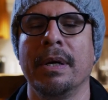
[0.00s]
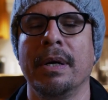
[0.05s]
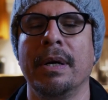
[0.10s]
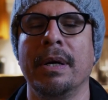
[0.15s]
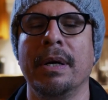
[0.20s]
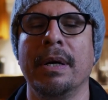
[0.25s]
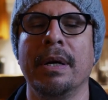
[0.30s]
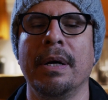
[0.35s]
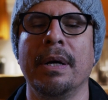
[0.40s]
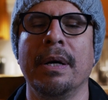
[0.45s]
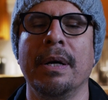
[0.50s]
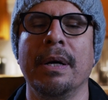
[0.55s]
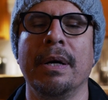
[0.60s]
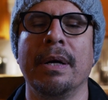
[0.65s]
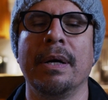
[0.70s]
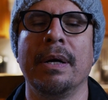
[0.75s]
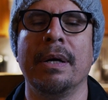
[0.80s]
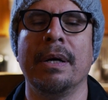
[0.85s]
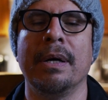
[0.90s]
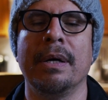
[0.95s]

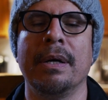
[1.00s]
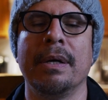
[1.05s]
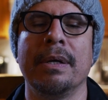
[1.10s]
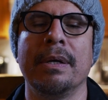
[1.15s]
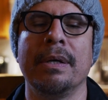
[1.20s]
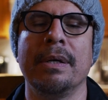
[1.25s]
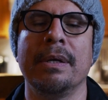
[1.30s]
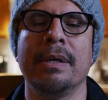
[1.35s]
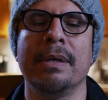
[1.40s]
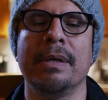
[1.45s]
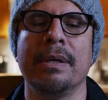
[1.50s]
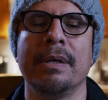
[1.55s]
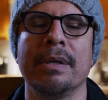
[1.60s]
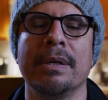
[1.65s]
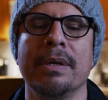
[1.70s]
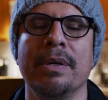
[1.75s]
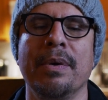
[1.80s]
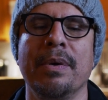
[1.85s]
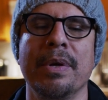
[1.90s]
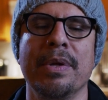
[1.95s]

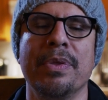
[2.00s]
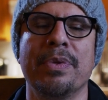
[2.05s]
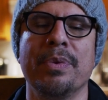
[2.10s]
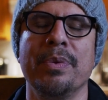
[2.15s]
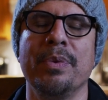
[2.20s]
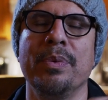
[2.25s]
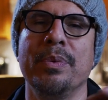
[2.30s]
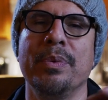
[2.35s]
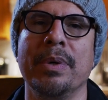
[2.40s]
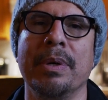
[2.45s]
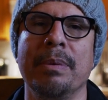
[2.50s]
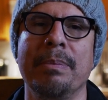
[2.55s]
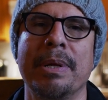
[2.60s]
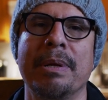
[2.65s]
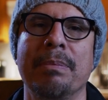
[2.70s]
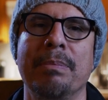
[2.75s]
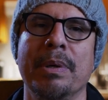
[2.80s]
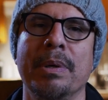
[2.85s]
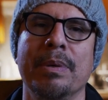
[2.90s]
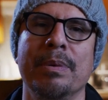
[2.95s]
going through a
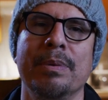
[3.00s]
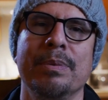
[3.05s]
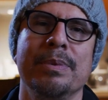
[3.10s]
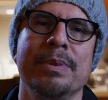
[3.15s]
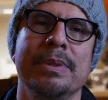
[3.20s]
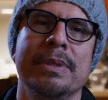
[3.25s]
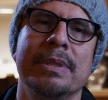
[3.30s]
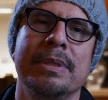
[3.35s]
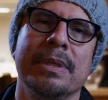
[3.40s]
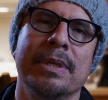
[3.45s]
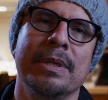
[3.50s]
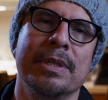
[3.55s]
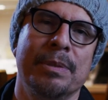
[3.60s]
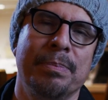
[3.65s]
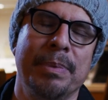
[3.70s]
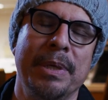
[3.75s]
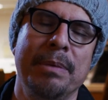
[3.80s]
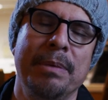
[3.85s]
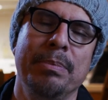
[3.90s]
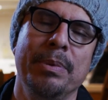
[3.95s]
Metabones
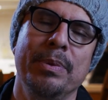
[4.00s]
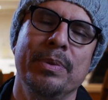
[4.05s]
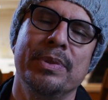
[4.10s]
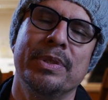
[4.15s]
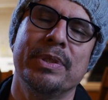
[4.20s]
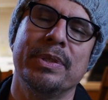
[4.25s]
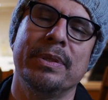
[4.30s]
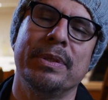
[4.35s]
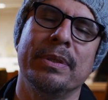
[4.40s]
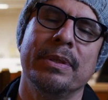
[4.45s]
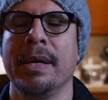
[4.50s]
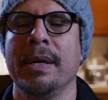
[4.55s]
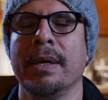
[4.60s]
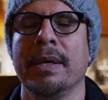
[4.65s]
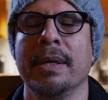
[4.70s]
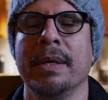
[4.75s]
speed booster.